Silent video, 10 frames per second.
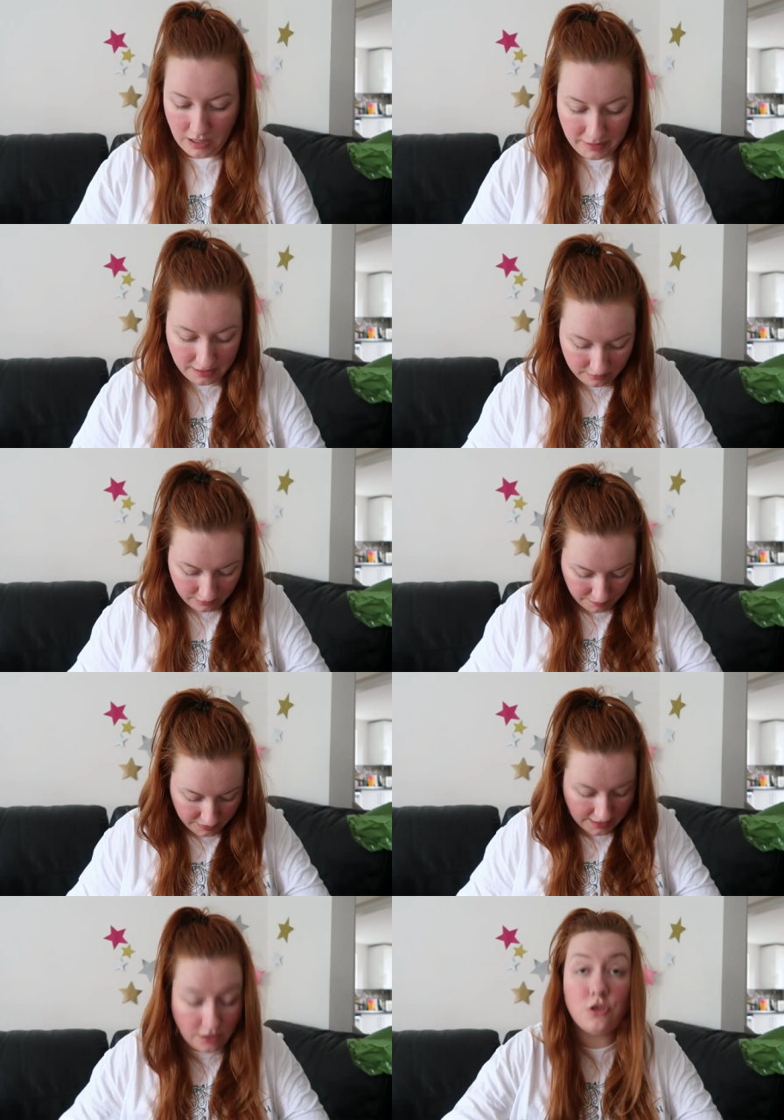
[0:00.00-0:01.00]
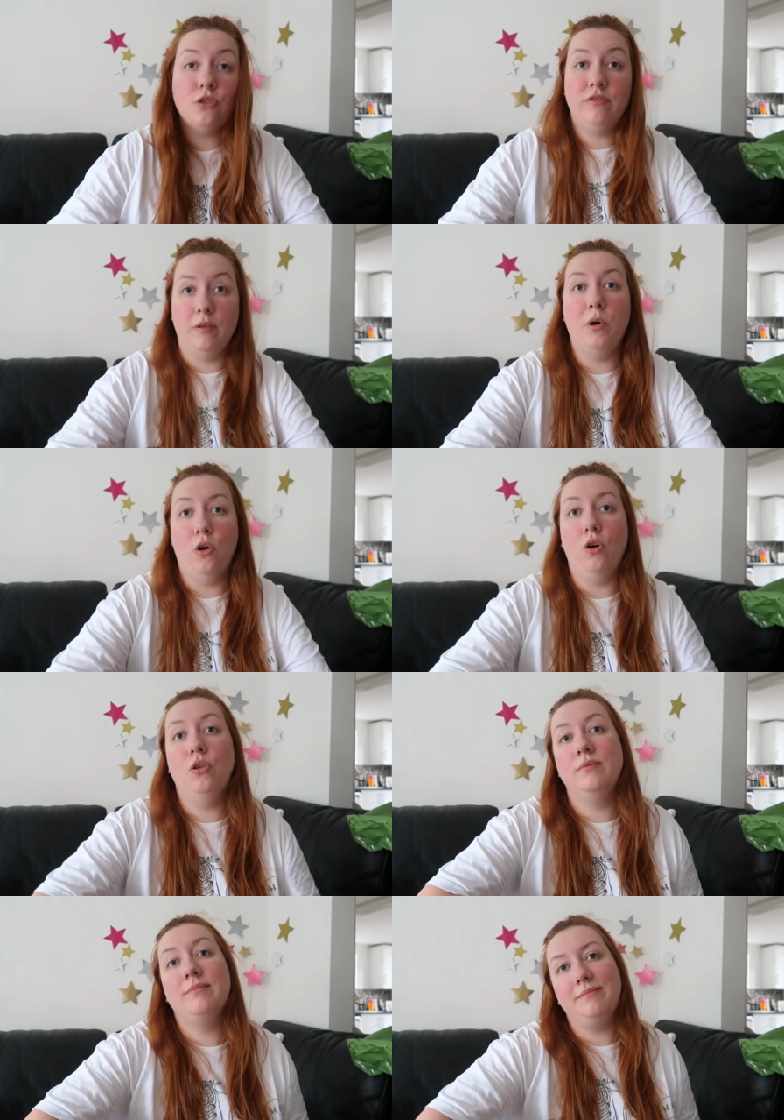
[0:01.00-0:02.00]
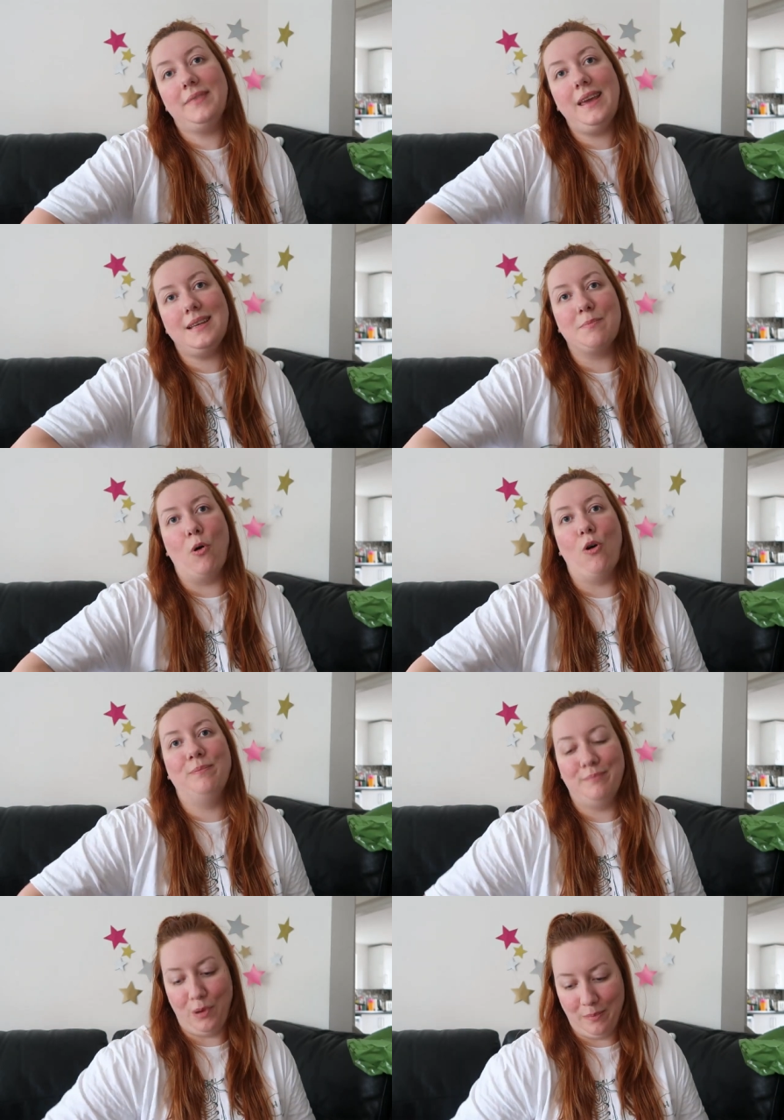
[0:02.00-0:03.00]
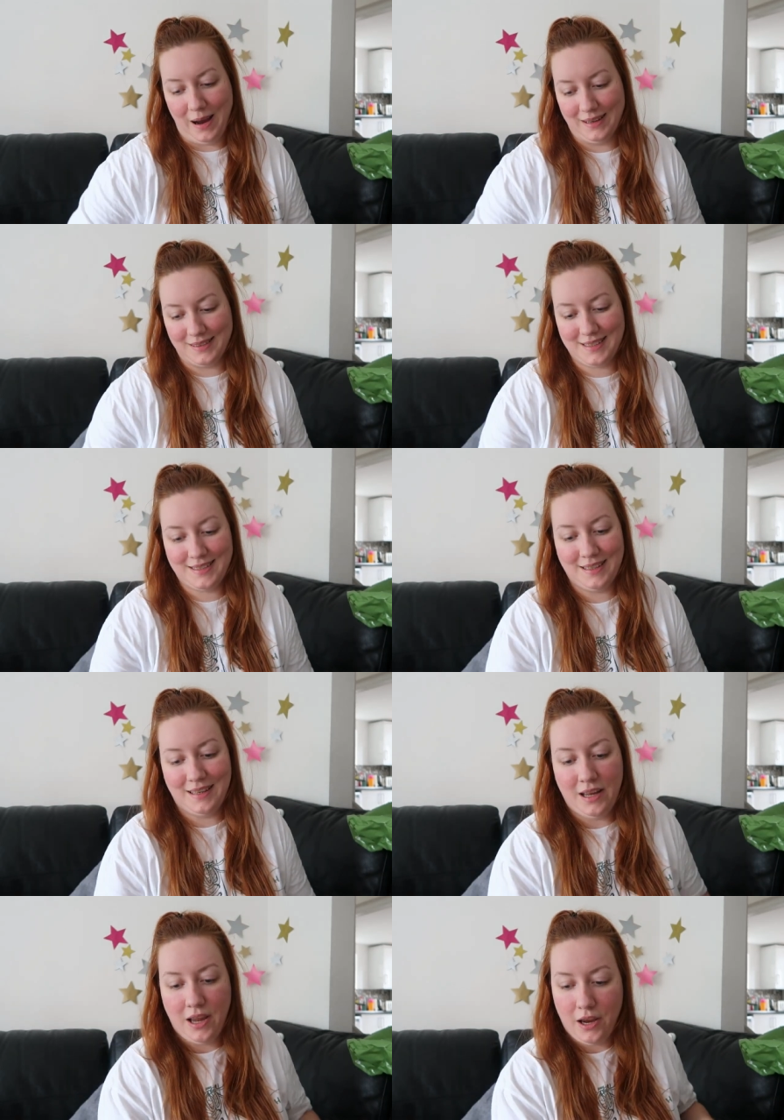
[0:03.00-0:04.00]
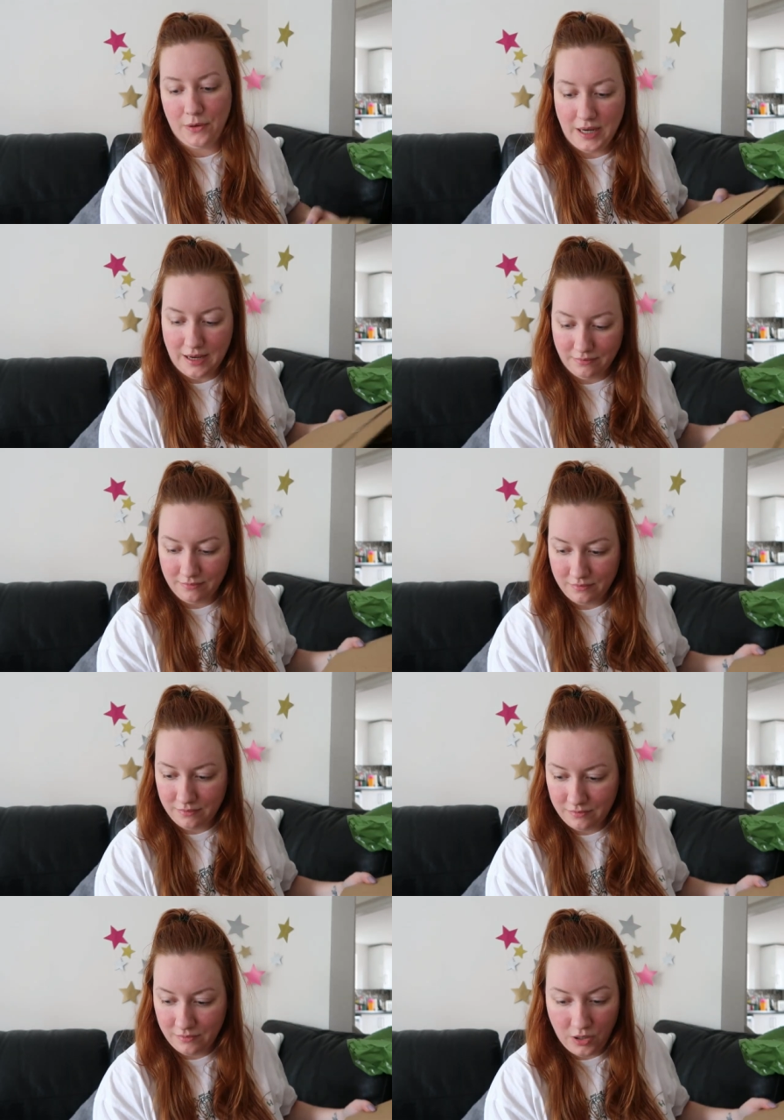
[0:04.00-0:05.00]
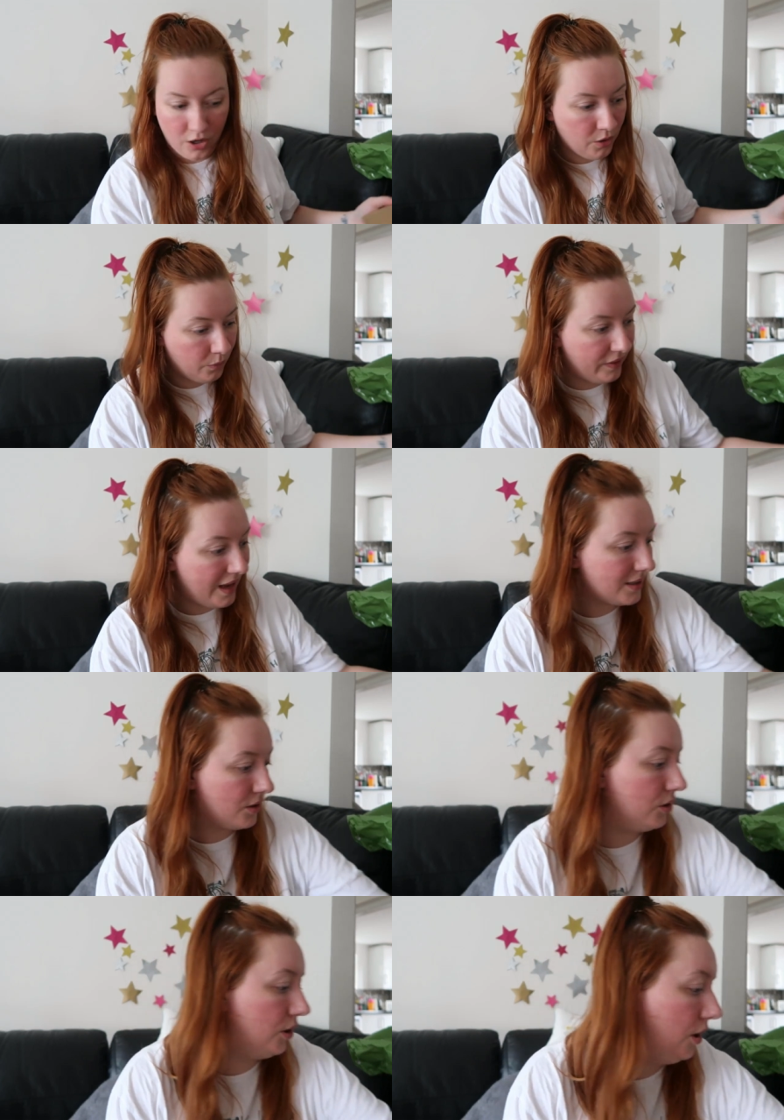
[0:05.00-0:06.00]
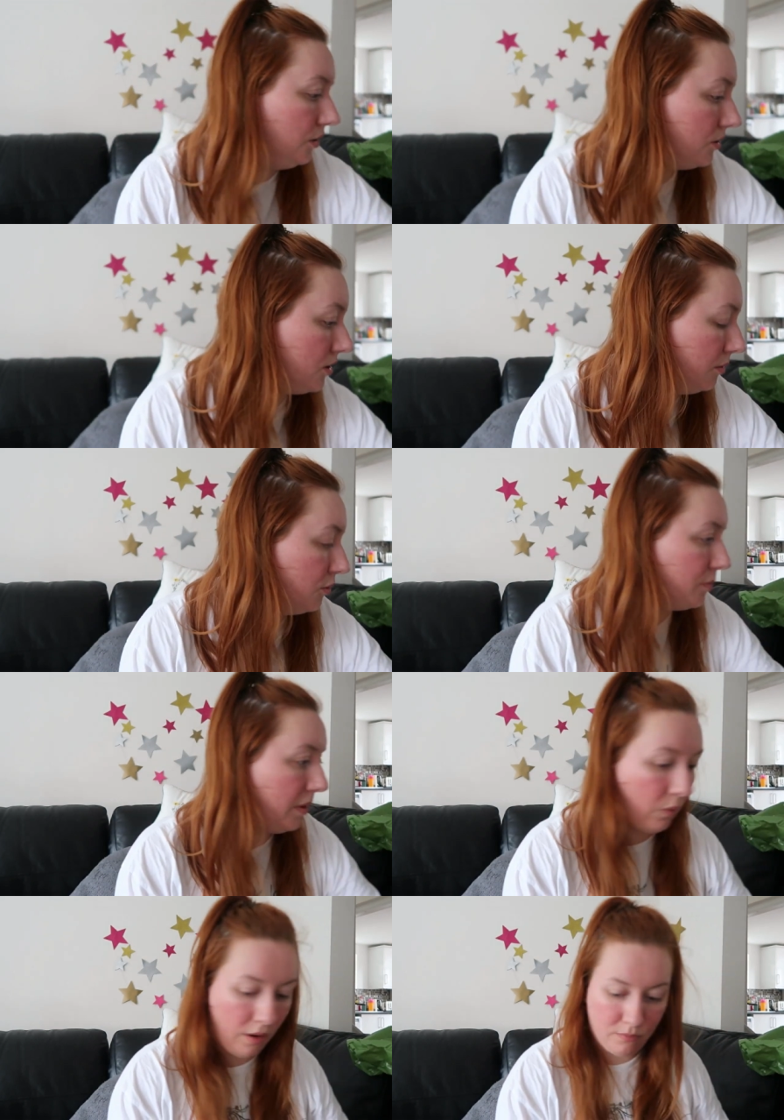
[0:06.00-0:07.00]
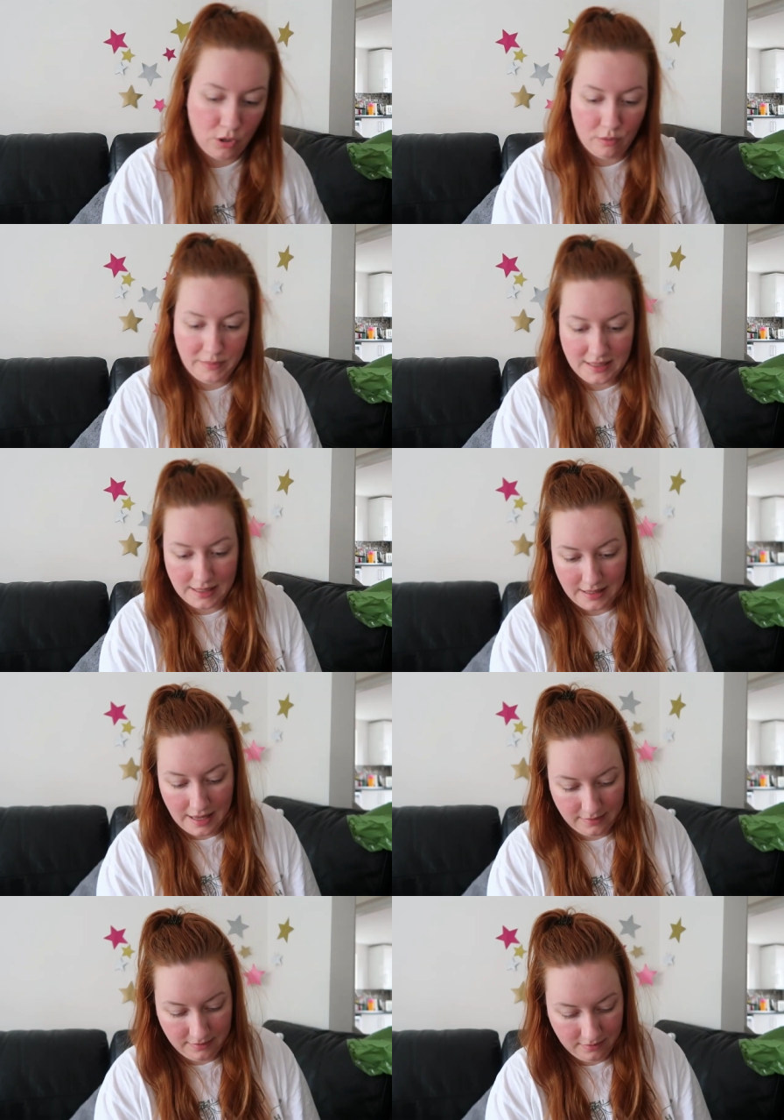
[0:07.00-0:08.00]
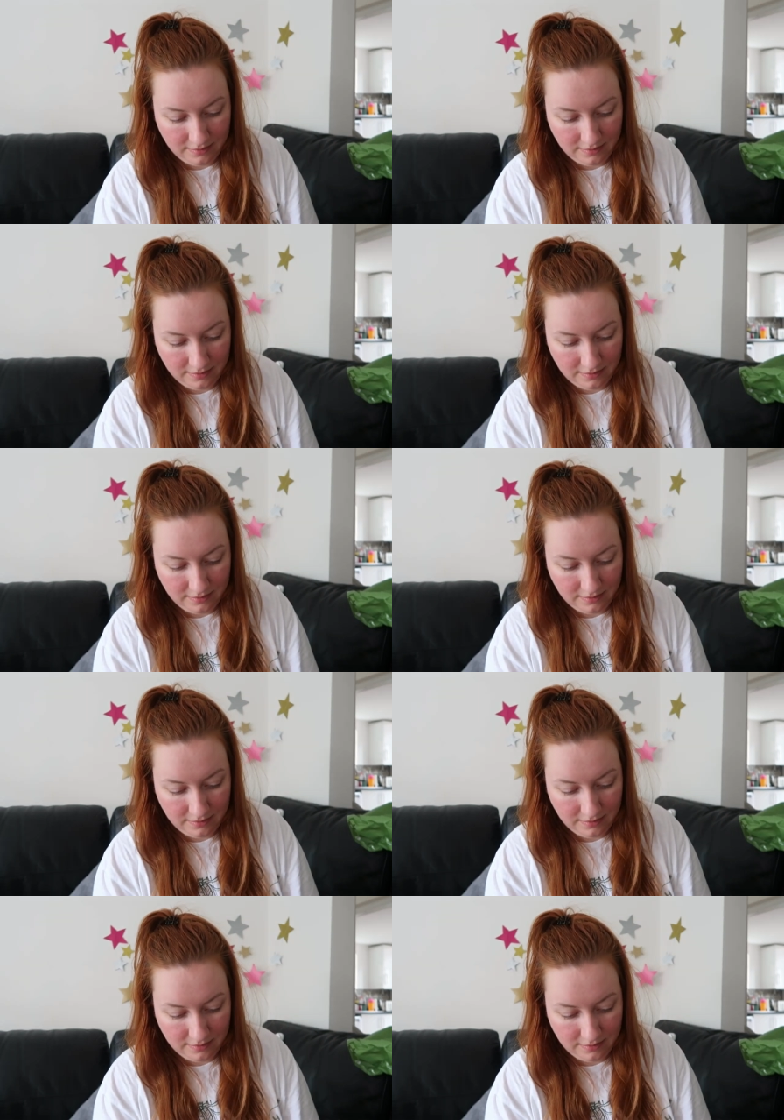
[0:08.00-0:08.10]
I mean, it's potential for more. It is more, but max. Okay. Well, that's good news. So there must be one more missing then.